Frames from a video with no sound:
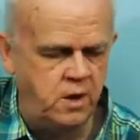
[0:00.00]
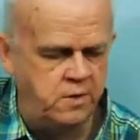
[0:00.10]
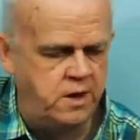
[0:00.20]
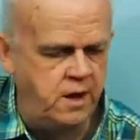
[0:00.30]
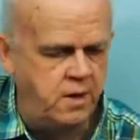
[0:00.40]

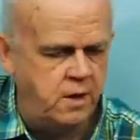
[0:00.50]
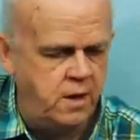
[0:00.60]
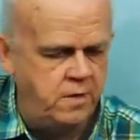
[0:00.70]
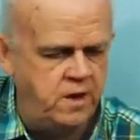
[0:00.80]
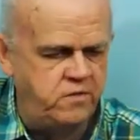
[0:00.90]
Okay,
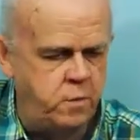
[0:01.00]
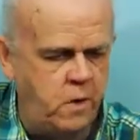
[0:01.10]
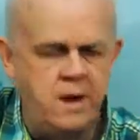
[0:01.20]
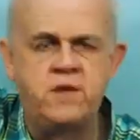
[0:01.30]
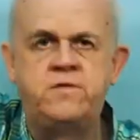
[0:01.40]
this
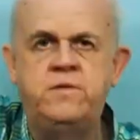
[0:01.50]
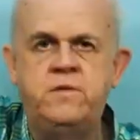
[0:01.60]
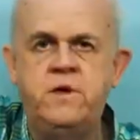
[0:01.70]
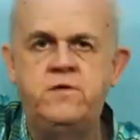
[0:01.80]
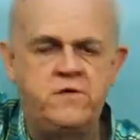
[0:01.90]
more or less,
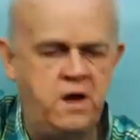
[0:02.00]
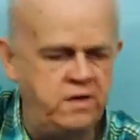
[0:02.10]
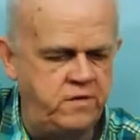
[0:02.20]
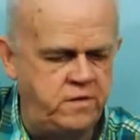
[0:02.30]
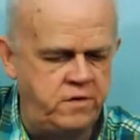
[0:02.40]
this
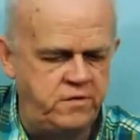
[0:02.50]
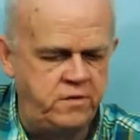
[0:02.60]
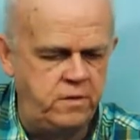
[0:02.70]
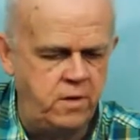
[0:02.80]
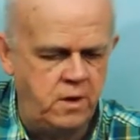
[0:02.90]
changes this
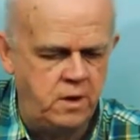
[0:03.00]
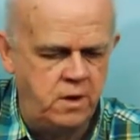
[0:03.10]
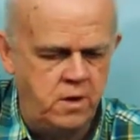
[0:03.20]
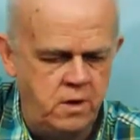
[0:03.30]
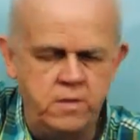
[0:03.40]
to
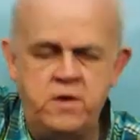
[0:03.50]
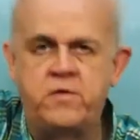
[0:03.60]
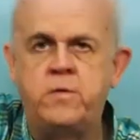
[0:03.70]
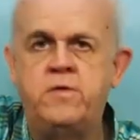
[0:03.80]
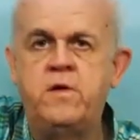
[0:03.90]

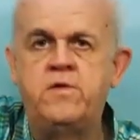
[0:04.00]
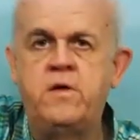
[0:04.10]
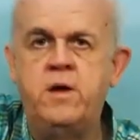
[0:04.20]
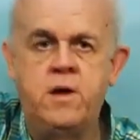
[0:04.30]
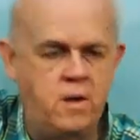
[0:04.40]
this
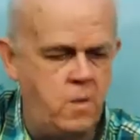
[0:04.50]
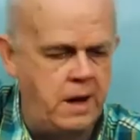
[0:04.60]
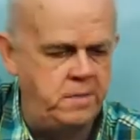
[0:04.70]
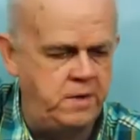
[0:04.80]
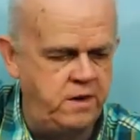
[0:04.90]
position here. The
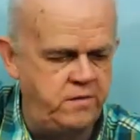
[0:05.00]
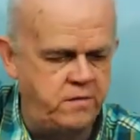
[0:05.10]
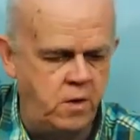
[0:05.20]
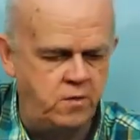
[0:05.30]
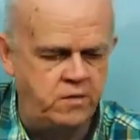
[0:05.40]
white piece
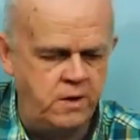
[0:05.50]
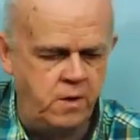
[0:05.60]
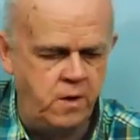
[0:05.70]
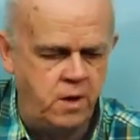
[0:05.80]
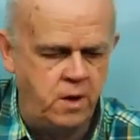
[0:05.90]
goes
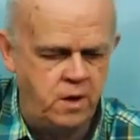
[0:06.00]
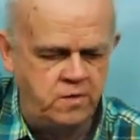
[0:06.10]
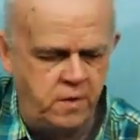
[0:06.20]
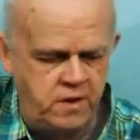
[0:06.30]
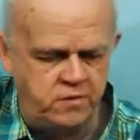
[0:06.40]
here.
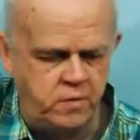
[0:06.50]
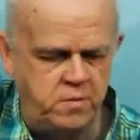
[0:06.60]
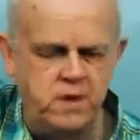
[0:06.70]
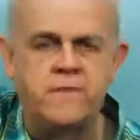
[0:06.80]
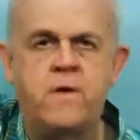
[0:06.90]
So this would
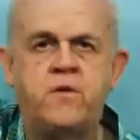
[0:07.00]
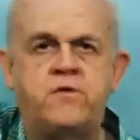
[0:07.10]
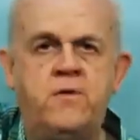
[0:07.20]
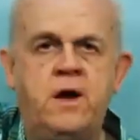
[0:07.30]
be your 1st